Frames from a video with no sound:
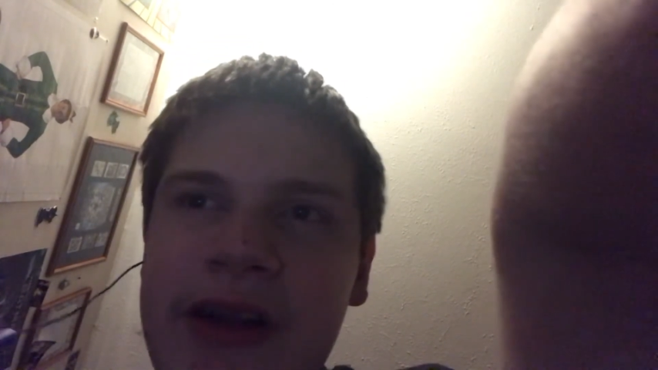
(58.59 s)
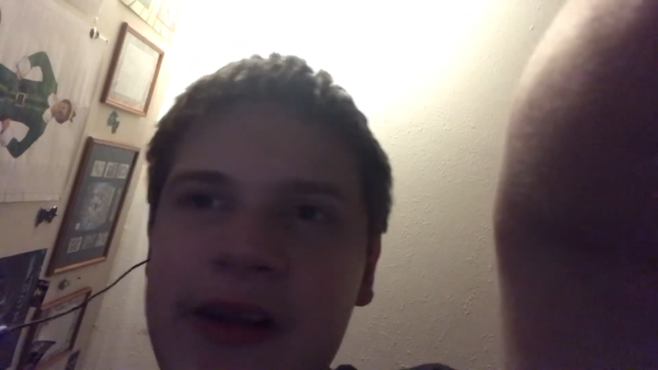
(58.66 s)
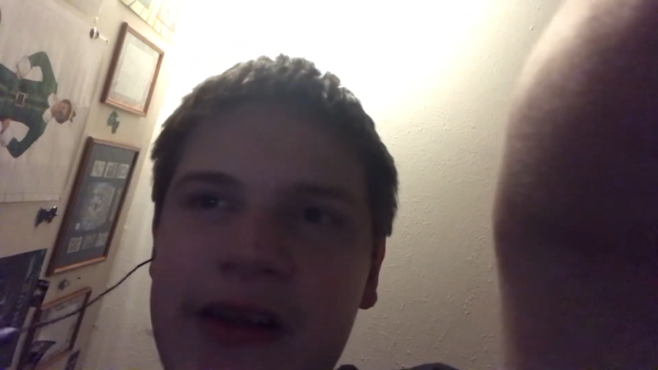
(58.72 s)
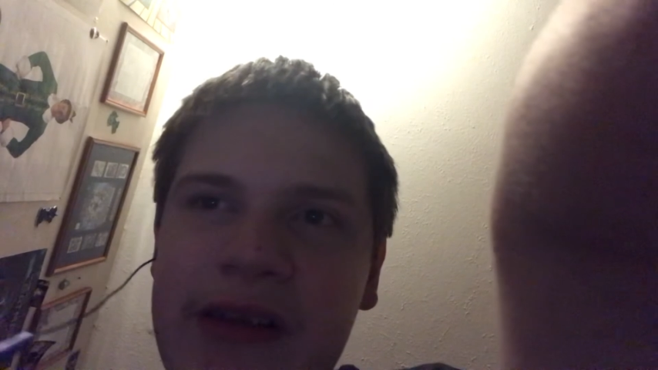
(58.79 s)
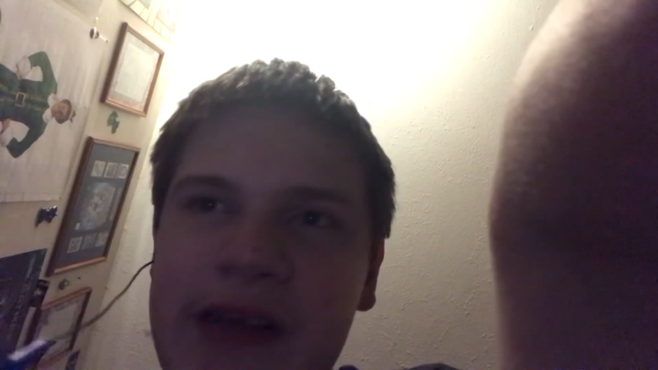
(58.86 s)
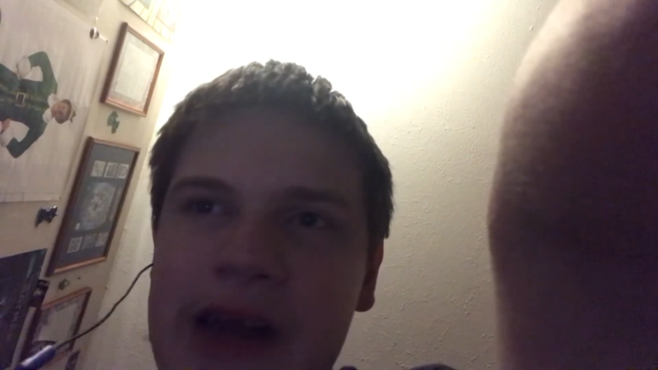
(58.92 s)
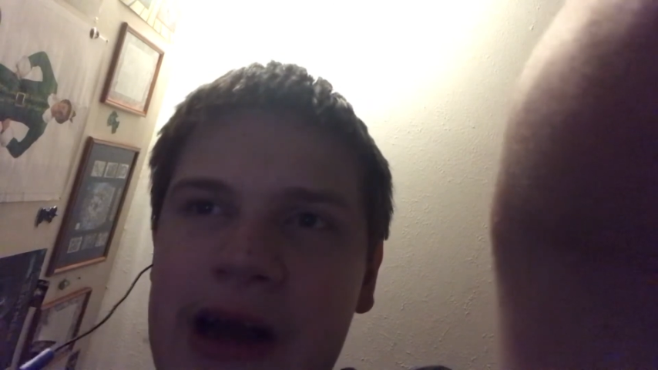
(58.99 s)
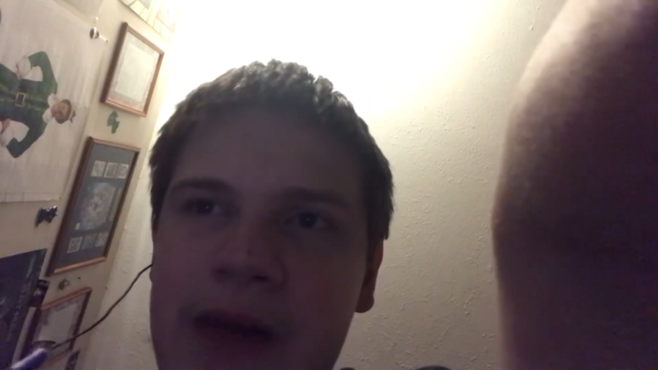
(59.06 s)

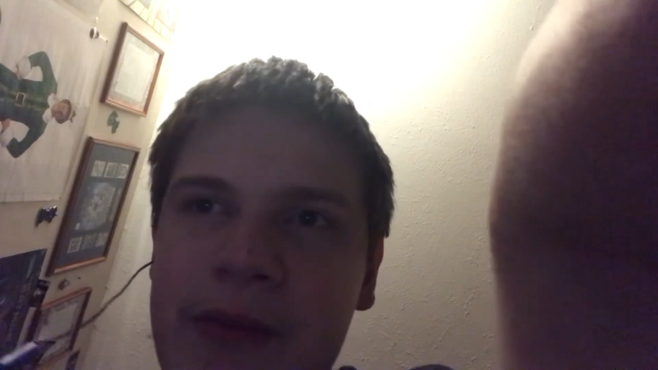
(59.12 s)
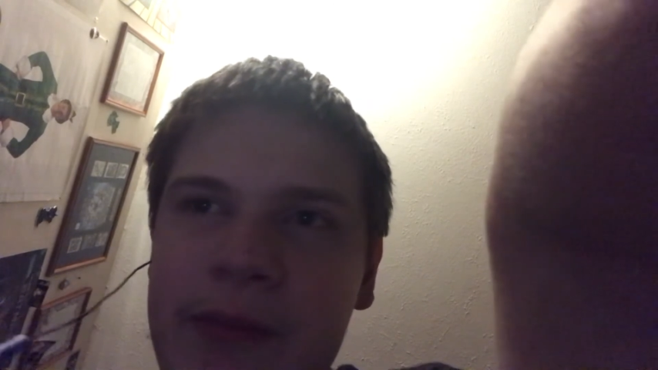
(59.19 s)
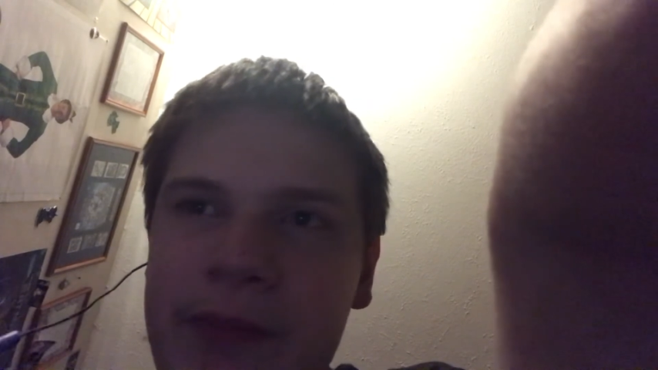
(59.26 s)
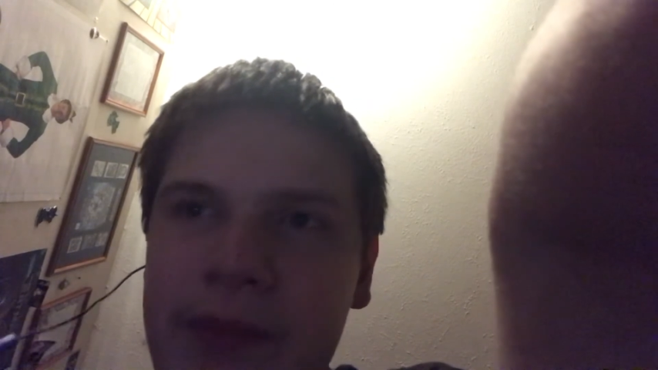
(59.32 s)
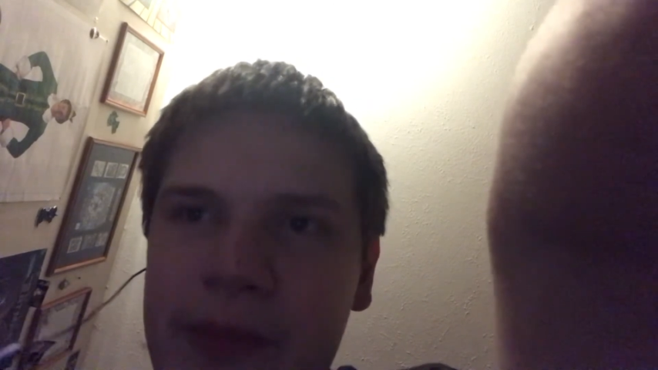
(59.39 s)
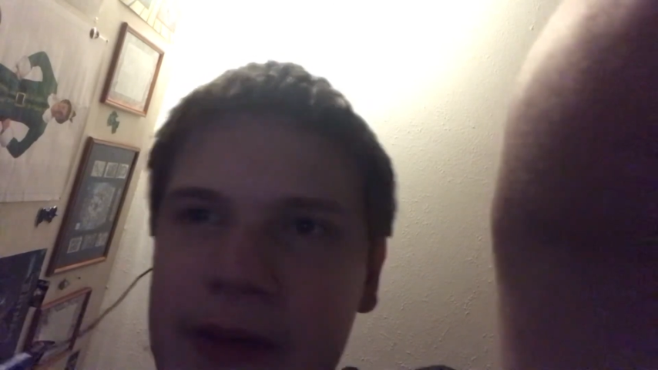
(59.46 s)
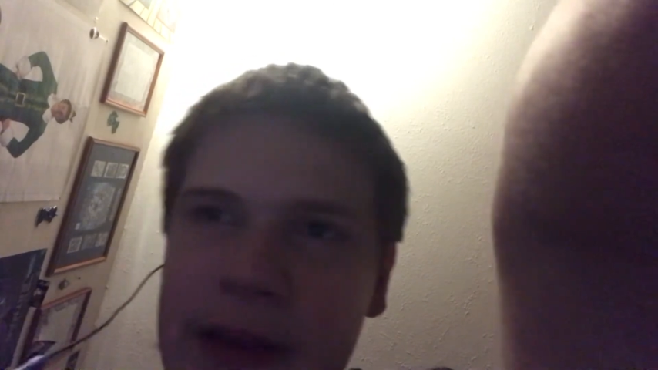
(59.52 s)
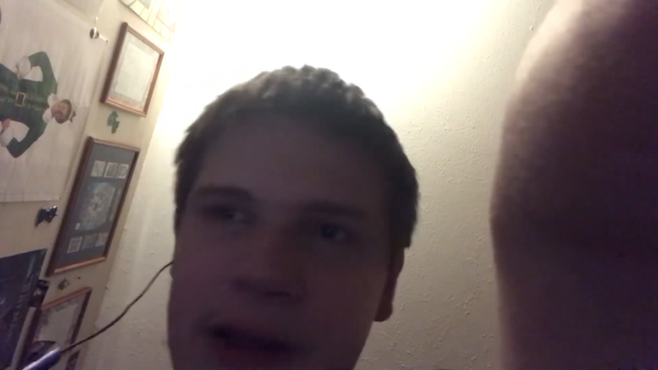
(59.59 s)
check it out
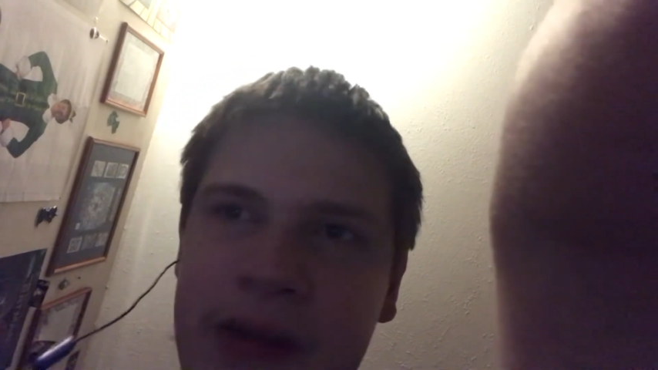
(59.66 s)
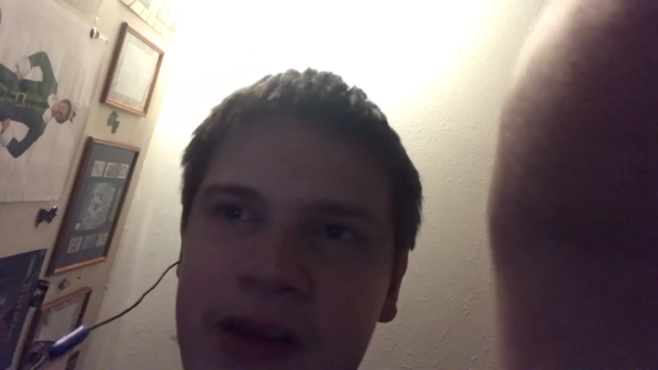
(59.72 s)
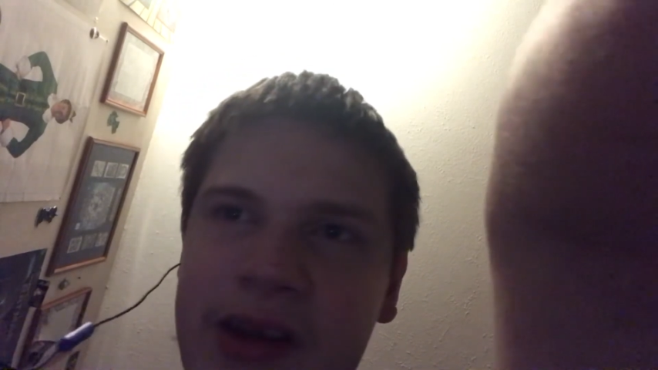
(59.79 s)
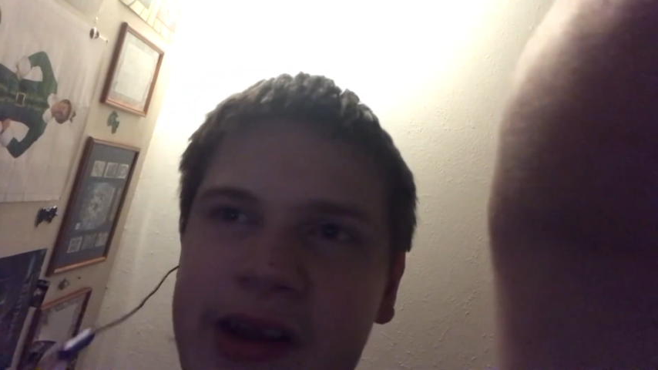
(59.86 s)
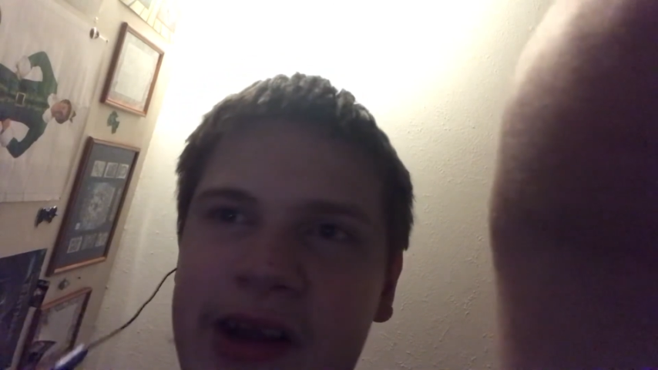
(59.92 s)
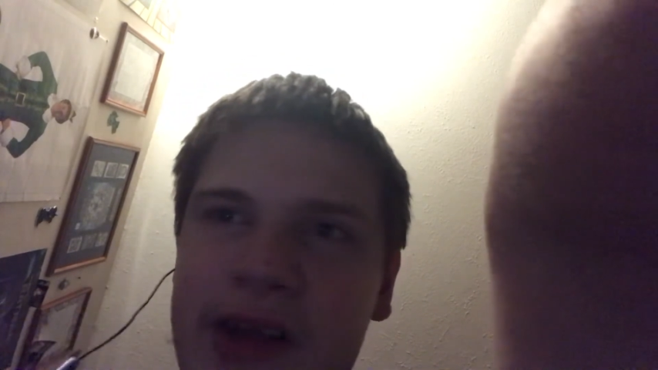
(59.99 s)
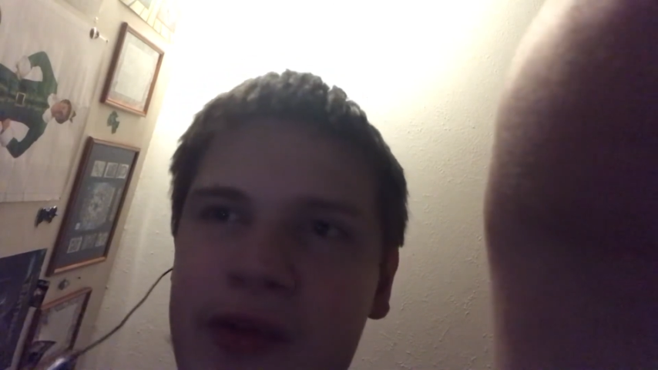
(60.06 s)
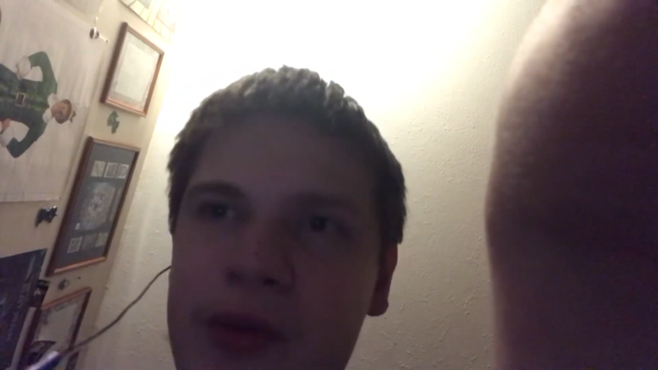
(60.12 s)
and see
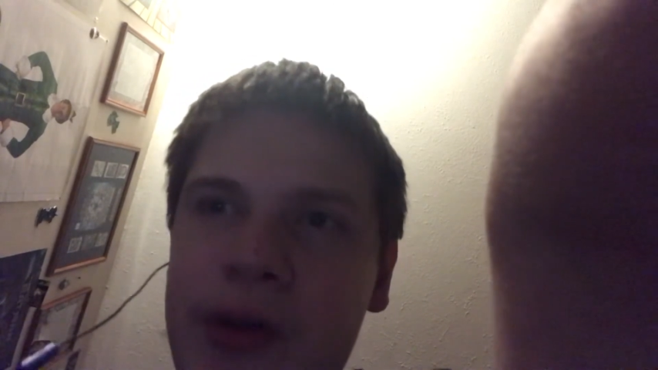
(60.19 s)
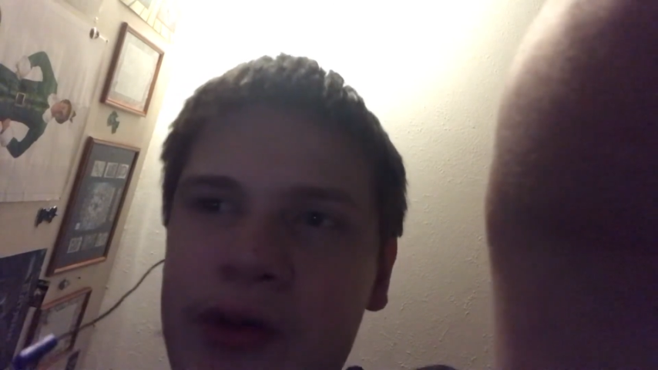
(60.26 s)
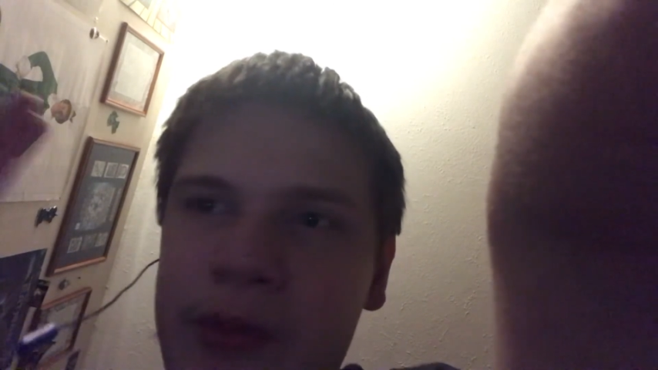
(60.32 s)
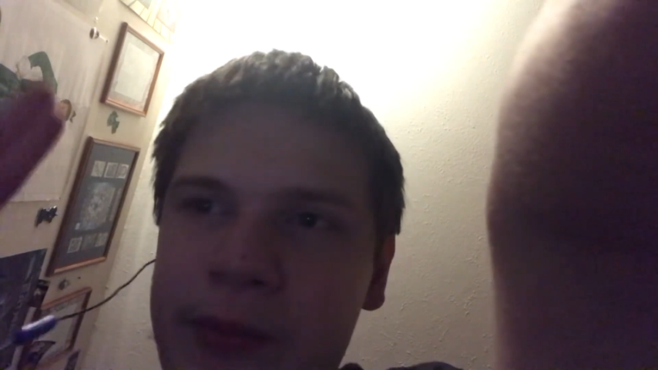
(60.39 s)
you next one.